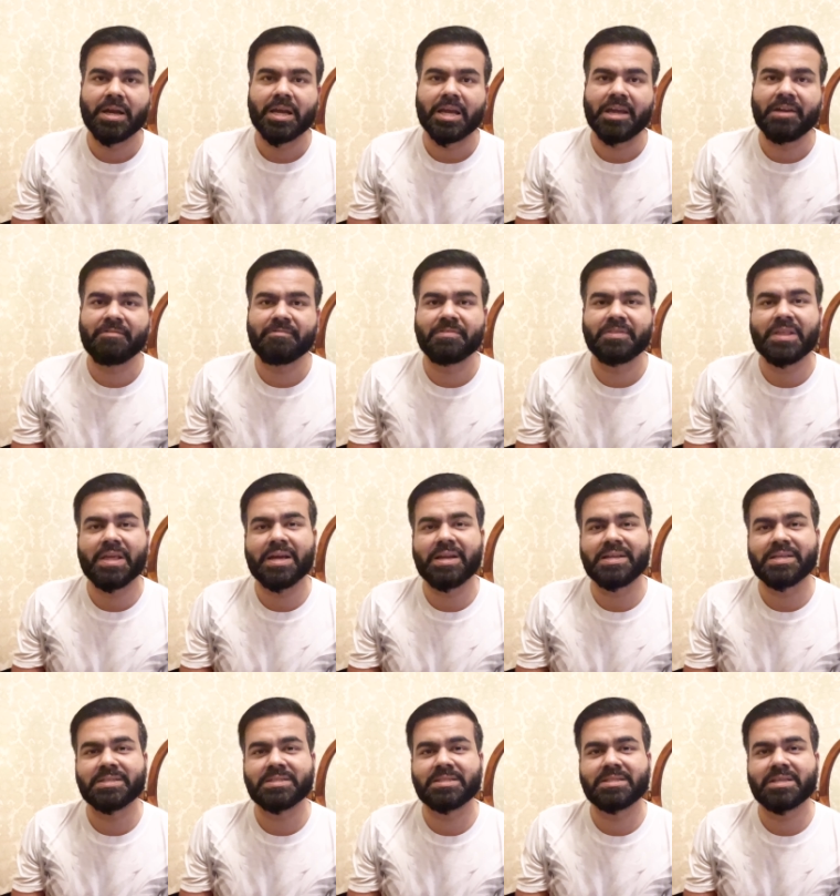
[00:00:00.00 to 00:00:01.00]
if there
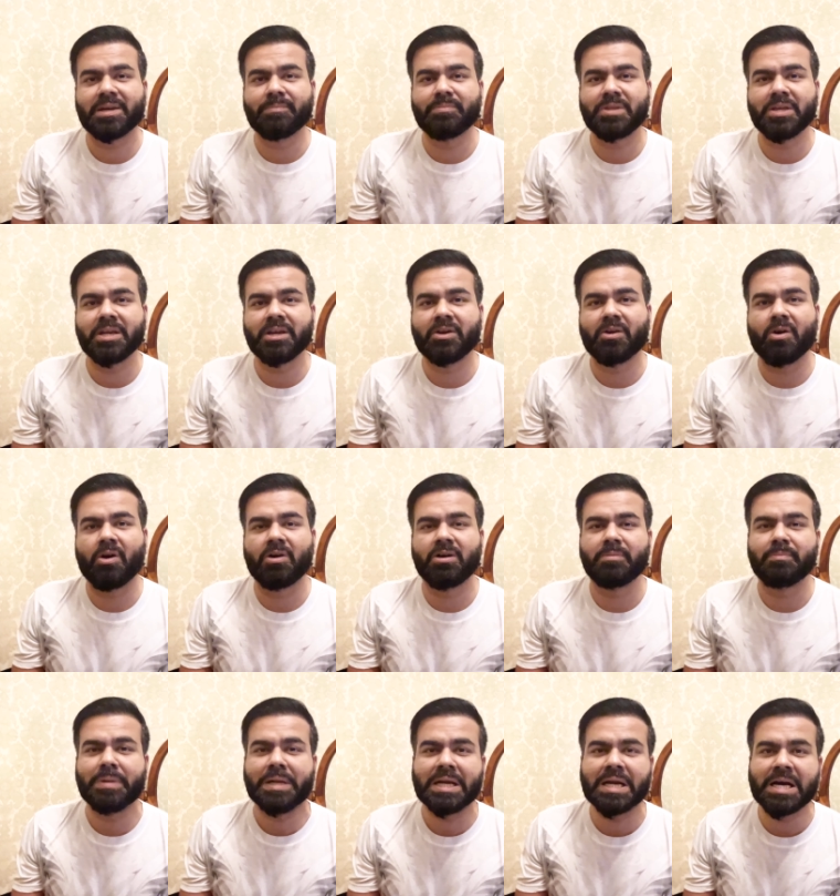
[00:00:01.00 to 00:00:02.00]
is something called
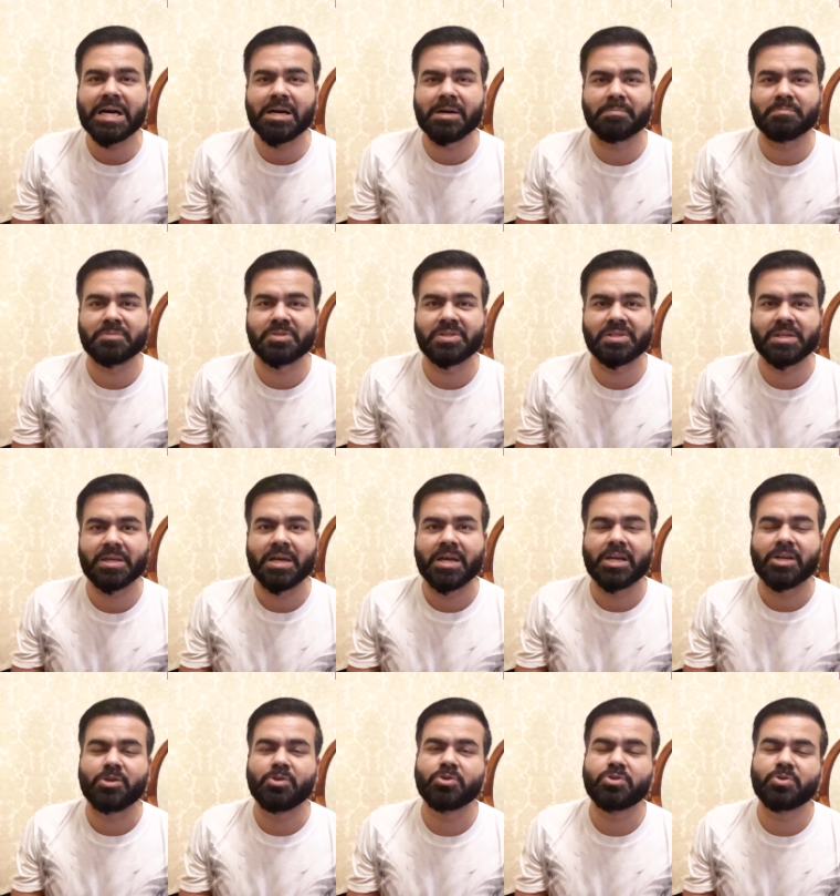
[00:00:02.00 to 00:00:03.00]
becomes,
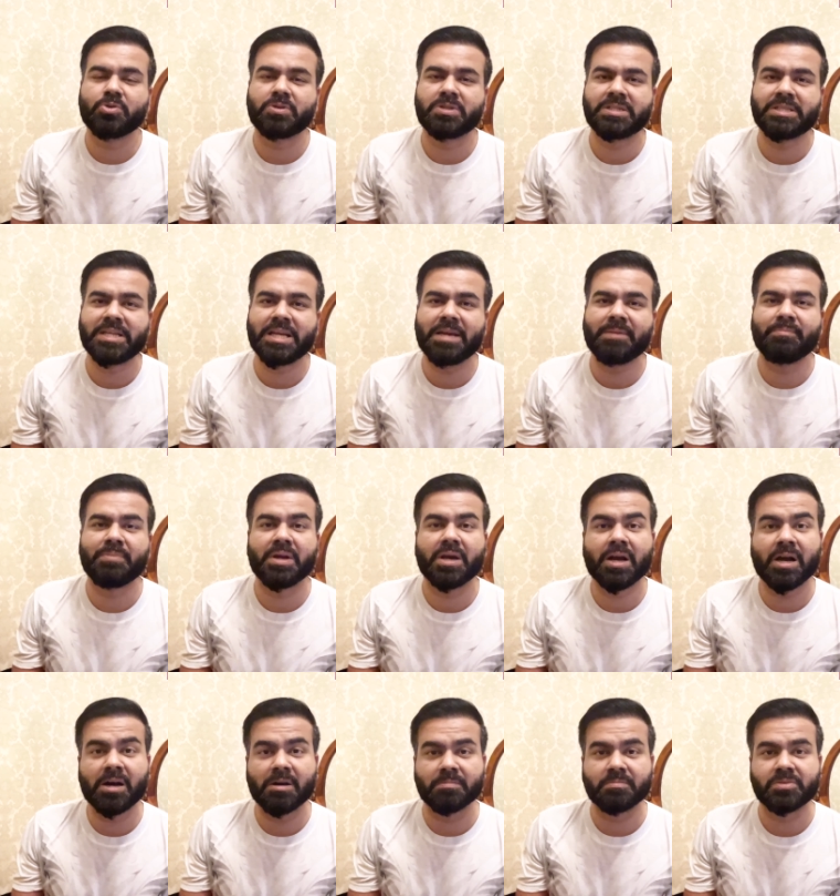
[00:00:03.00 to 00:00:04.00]
you should say
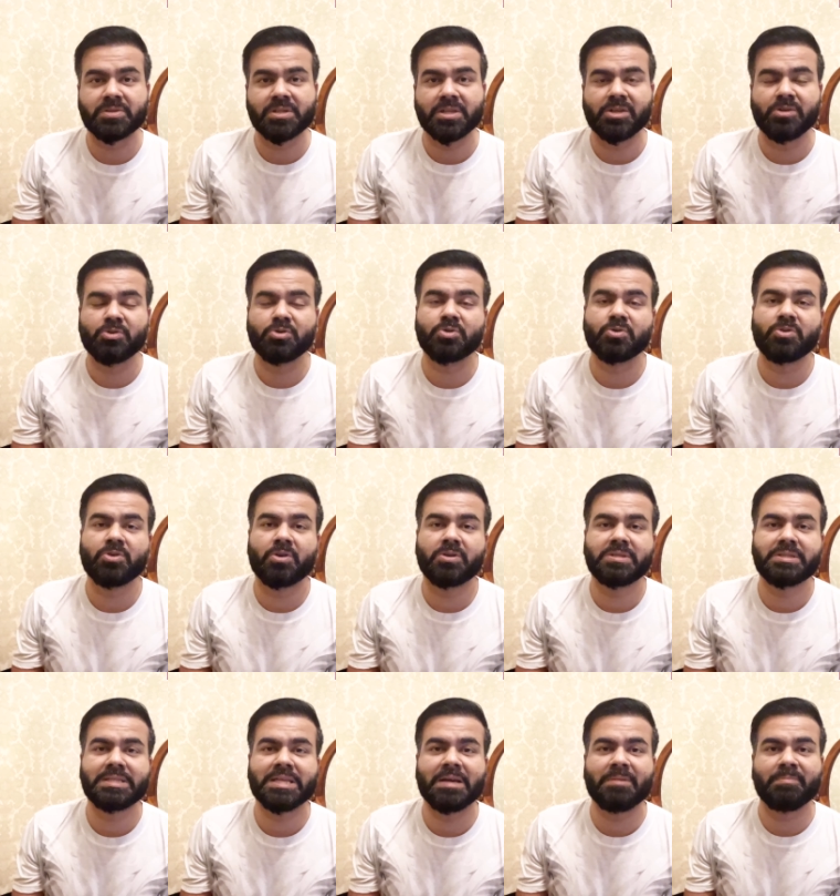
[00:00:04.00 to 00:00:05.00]
becomes. You should not
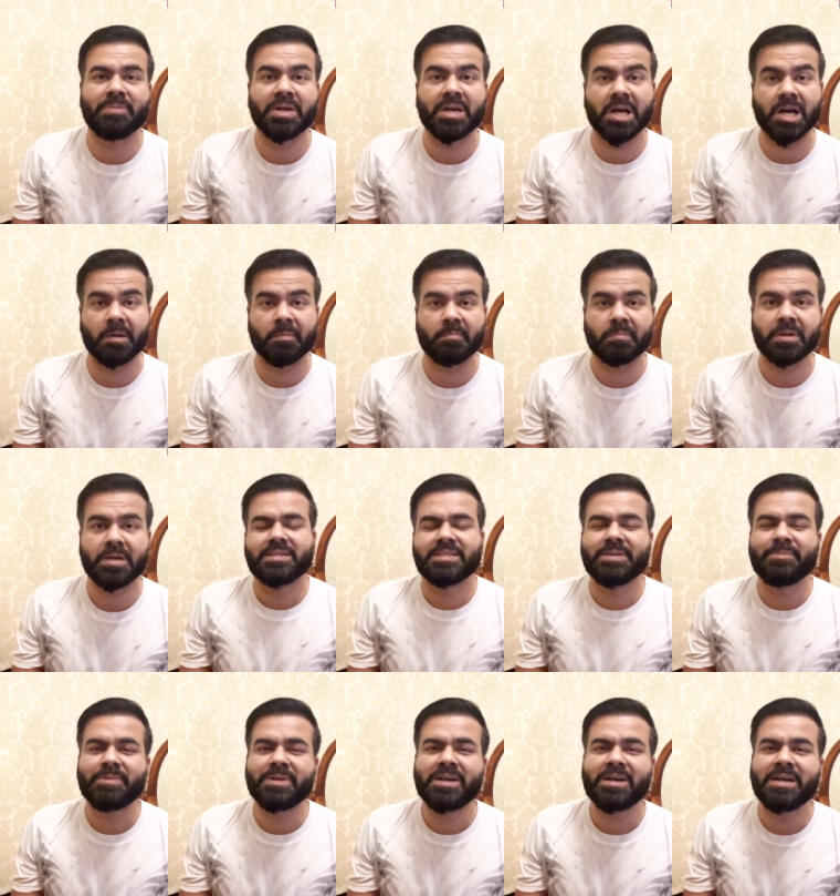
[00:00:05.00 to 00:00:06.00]
say become.
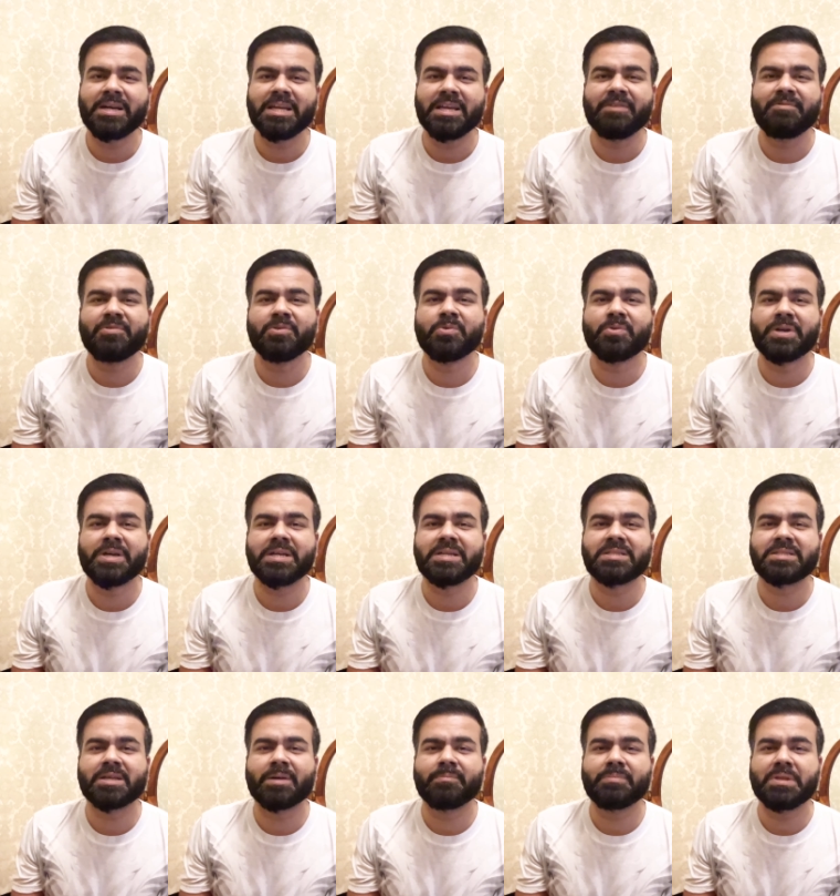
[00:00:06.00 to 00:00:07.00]
Similarly, if you read
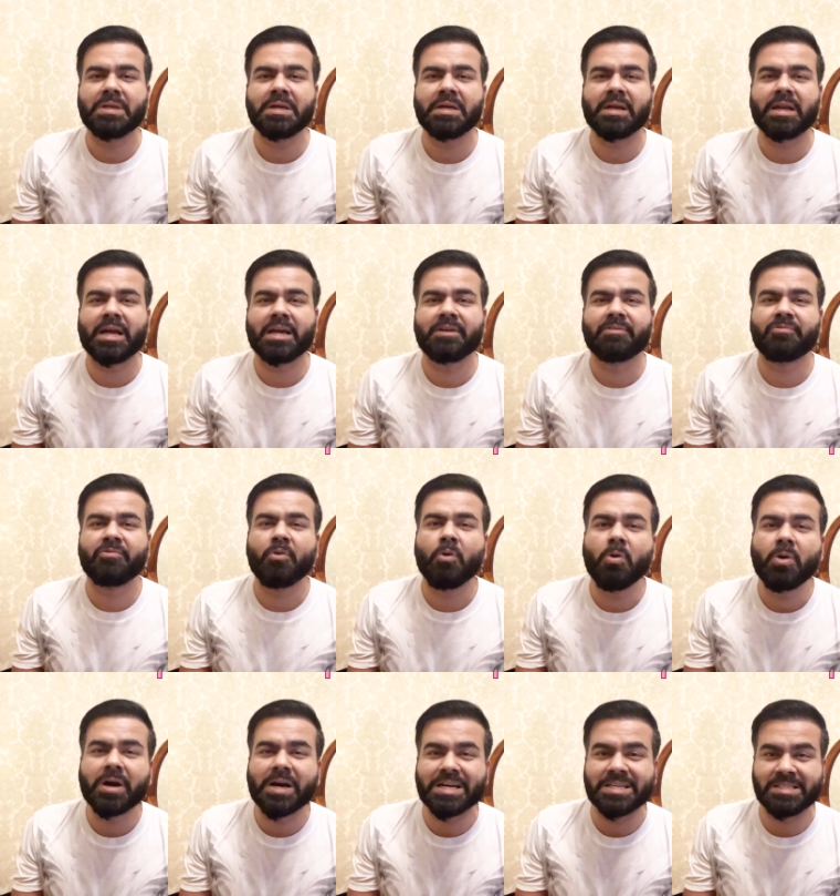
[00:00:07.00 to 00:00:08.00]
something like
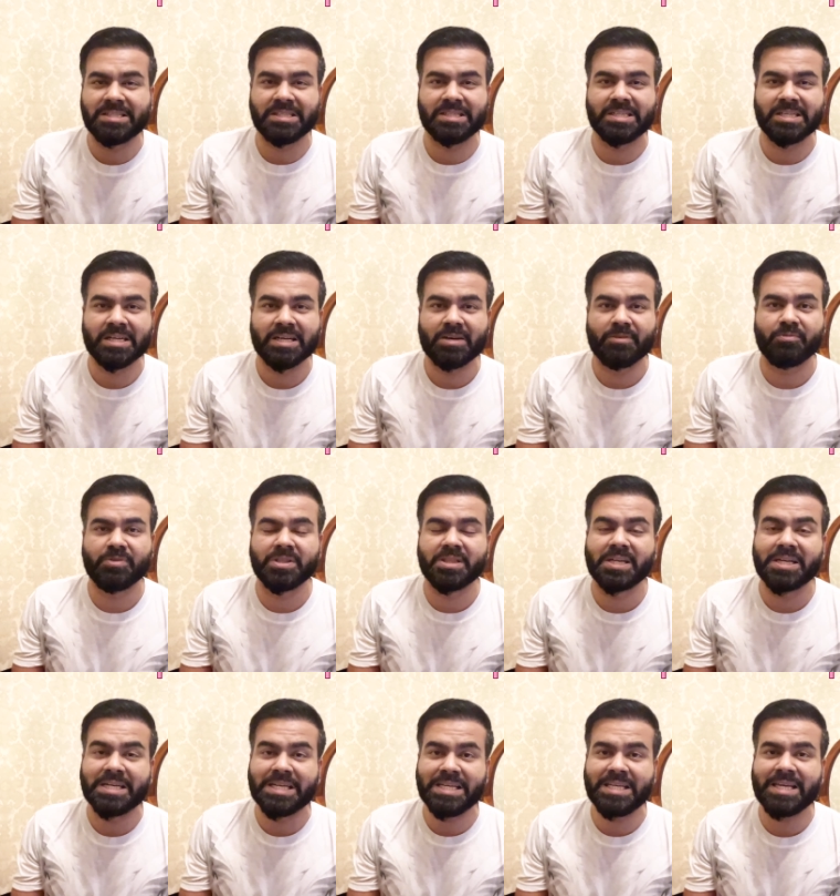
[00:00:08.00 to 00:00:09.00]
focused with the
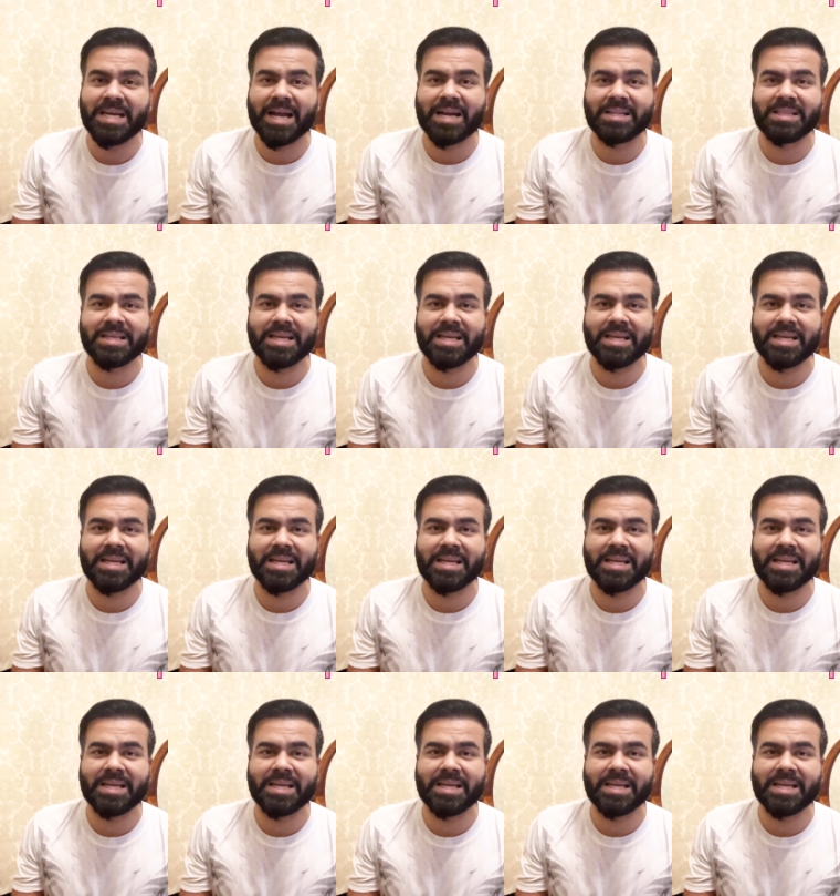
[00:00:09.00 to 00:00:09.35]
D at the